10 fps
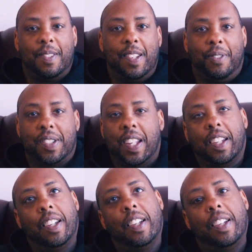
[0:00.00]
it was like
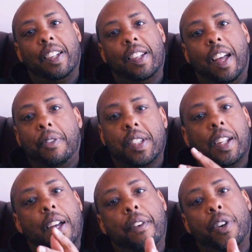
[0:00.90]

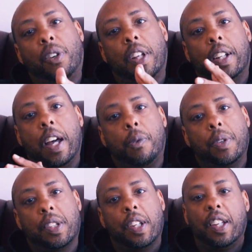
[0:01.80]
I felt like I
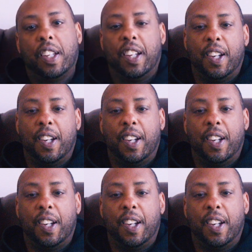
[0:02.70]
was a